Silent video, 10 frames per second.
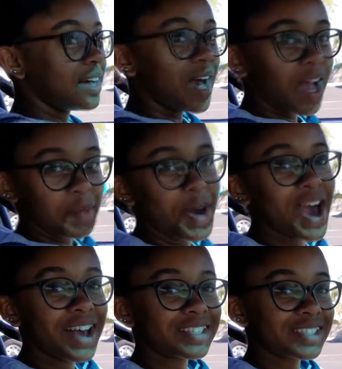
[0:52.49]
I
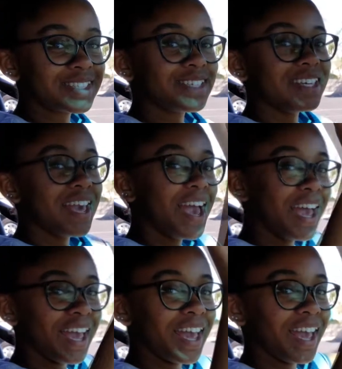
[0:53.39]
passed.
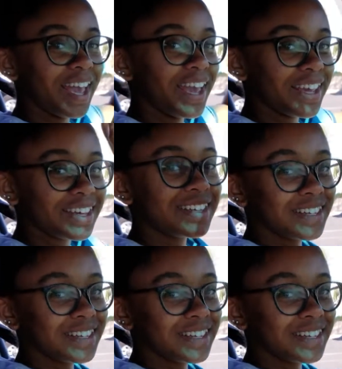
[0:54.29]
Yay!